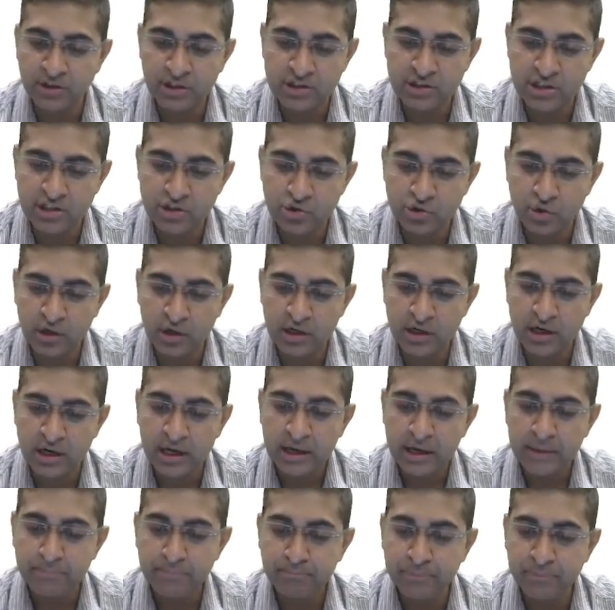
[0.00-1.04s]
This is your
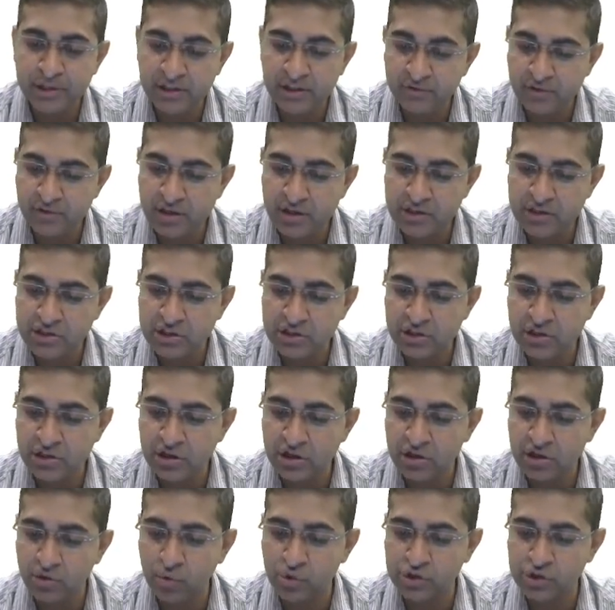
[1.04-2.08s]
previous
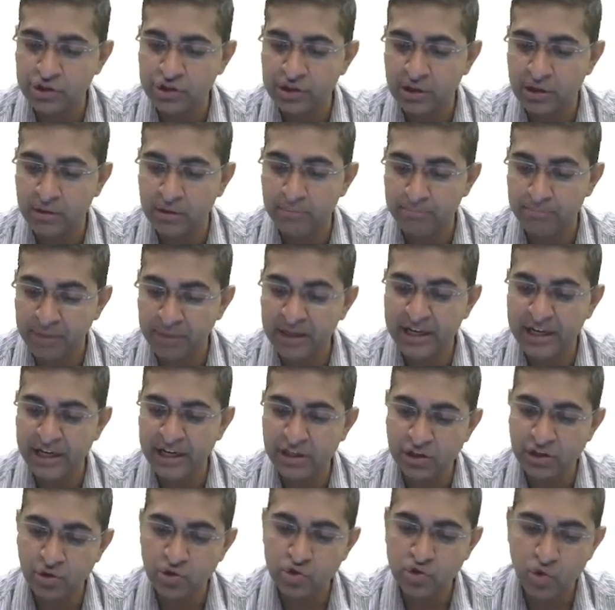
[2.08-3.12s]
year question, but
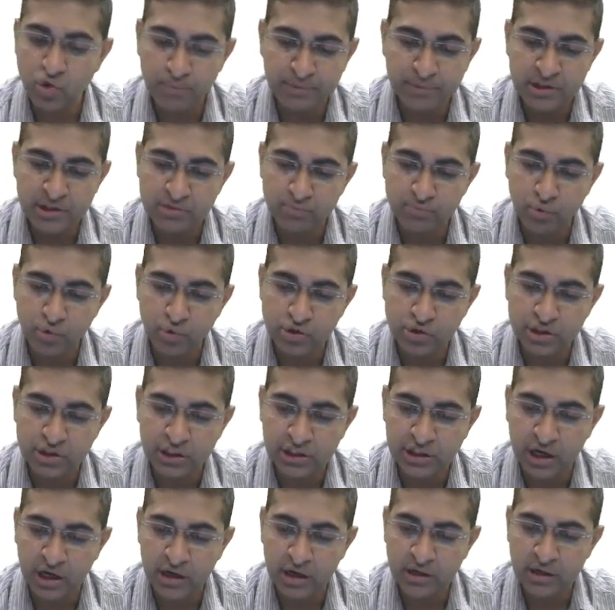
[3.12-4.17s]
retinoscopy is mostly
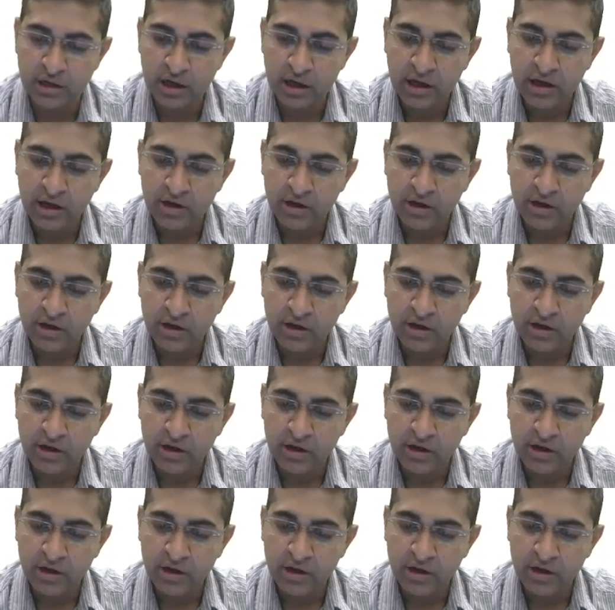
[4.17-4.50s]
done